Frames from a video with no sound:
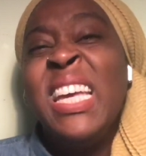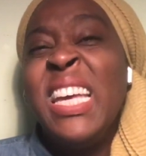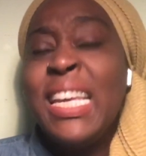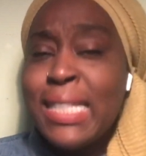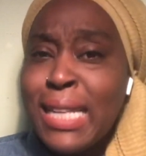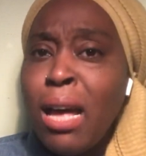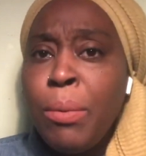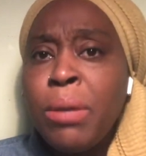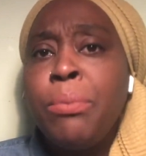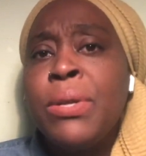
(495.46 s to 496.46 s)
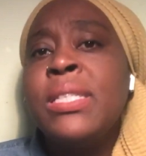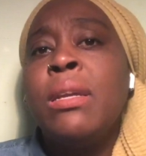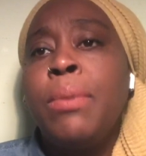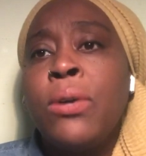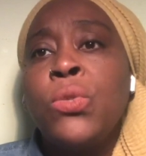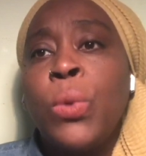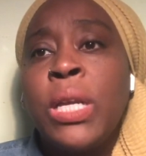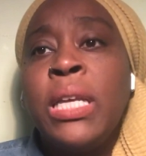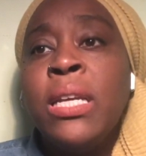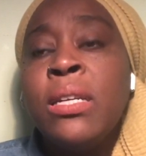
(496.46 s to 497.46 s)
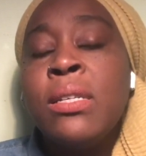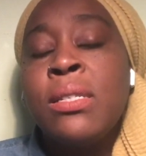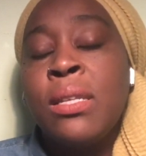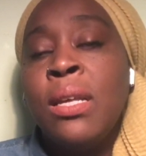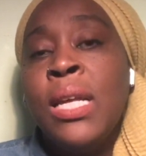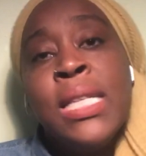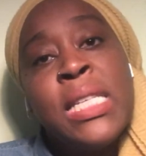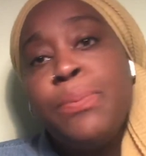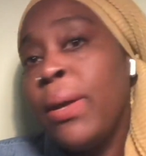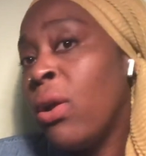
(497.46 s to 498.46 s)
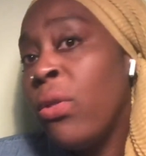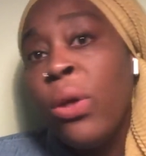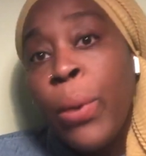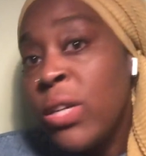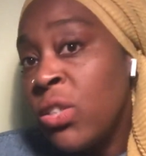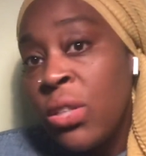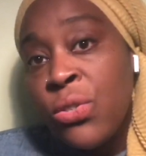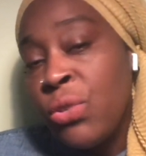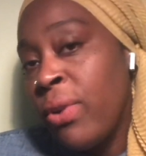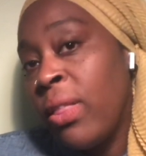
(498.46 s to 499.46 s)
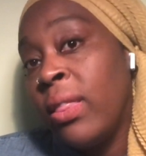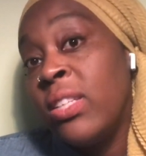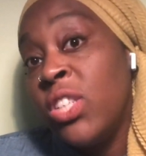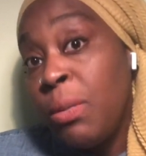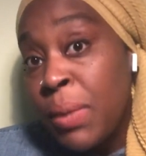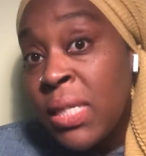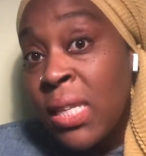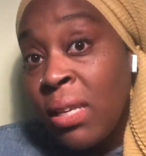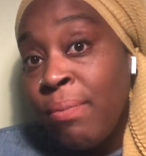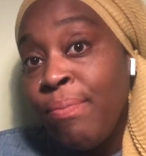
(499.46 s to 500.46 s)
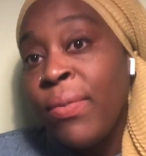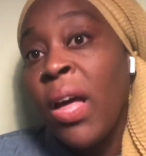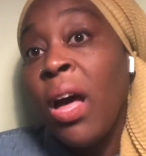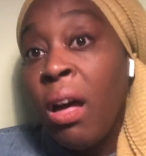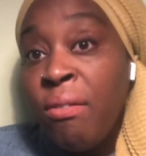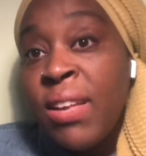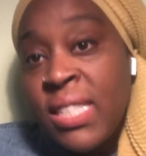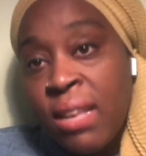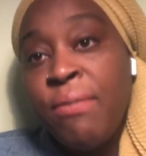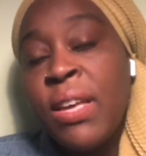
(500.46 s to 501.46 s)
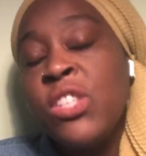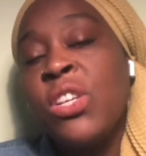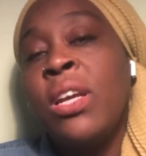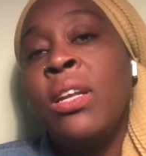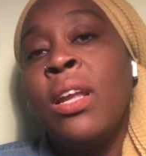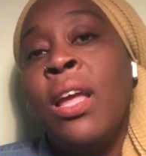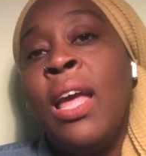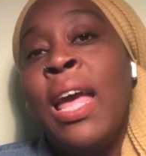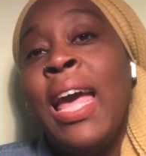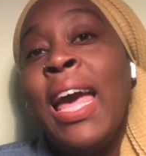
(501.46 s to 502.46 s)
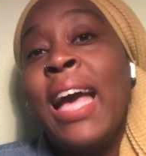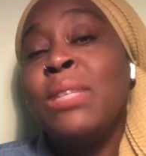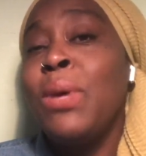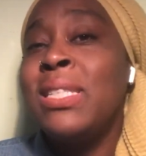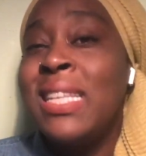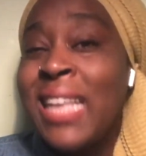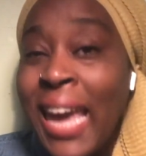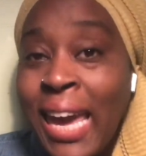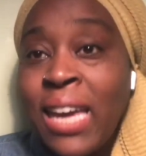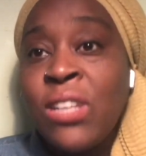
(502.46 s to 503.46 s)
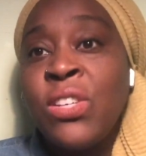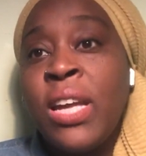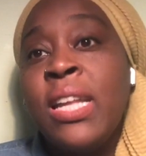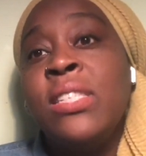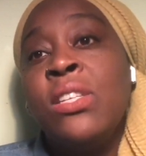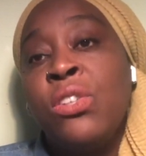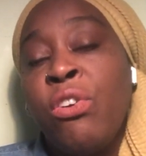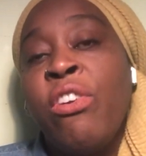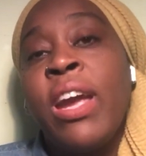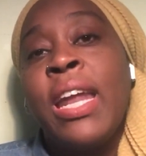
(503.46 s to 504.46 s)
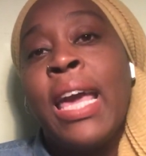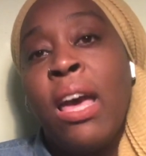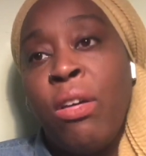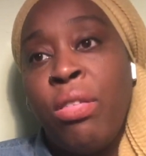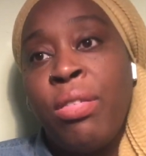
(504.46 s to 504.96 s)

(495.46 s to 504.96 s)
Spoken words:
He's now been in prison about 20 years, despite all the questions around the legitimacy of his conviction, as well as his age and his deteriorating health.